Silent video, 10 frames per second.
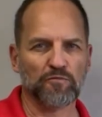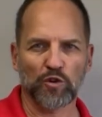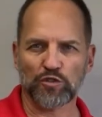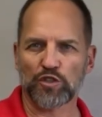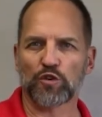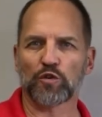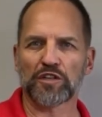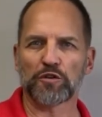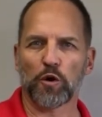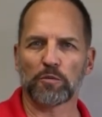Those are
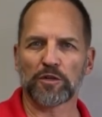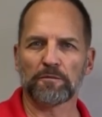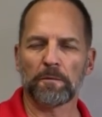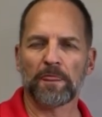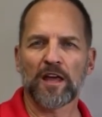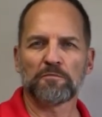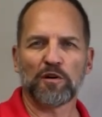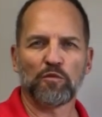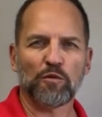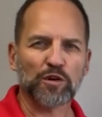totally normal.
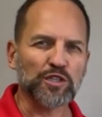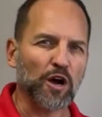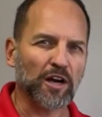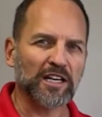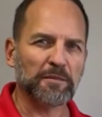But what we're talking